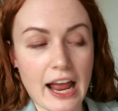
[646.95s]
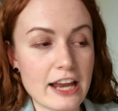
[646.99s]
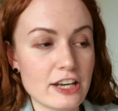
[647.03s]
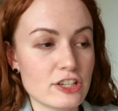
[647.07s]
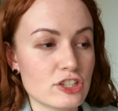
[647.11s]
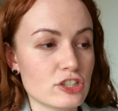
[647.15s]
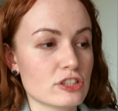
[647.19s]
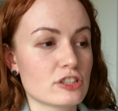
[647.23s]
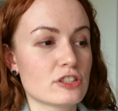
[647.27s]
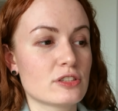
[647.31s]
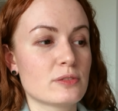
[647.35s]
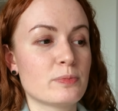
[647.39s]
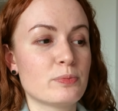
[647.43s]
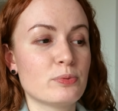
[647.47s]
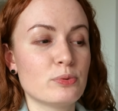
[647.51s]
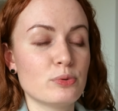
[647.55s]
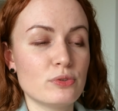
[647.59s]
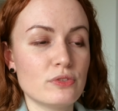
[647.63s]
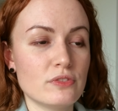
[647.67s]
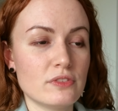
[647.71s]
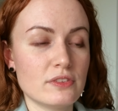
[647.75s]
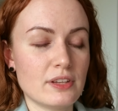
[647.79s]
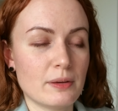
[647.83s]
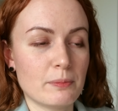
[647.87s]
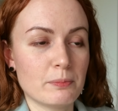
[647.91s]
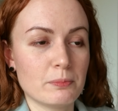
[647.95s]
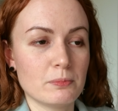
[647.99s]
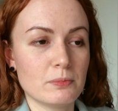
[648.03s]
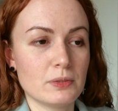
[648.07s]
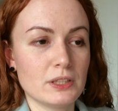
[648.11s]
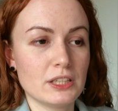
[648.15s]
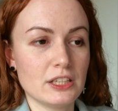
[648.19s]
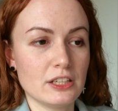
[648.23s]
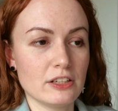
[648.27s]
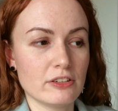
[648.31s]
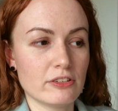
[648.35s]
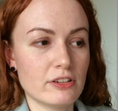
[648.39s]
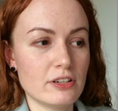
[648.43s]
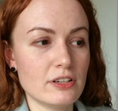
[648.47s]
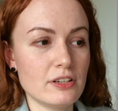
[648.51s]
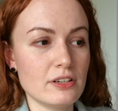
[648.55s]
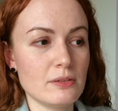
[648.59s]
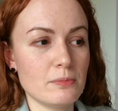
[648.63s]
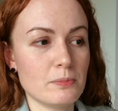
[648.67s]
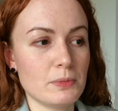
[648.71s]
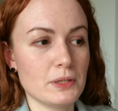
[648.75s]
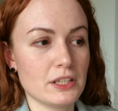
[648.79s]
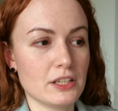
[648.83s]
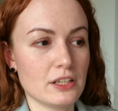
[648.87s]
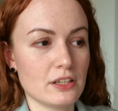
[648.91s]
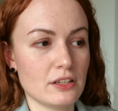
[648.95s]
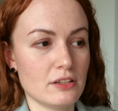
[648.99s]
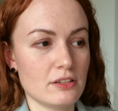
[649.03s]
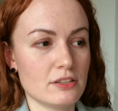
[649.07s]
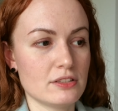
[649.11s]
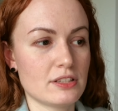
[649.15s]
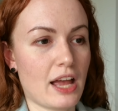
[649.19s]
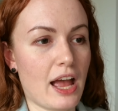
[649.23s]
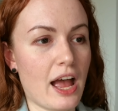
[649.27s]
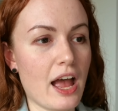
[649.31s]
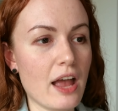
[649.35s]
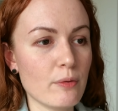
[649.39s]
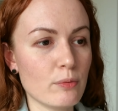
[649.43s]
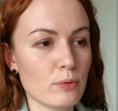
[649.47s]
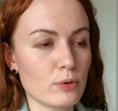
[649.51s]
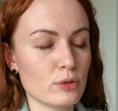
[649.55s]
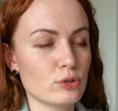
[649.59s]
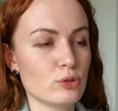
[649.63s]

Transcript: I just put them here because I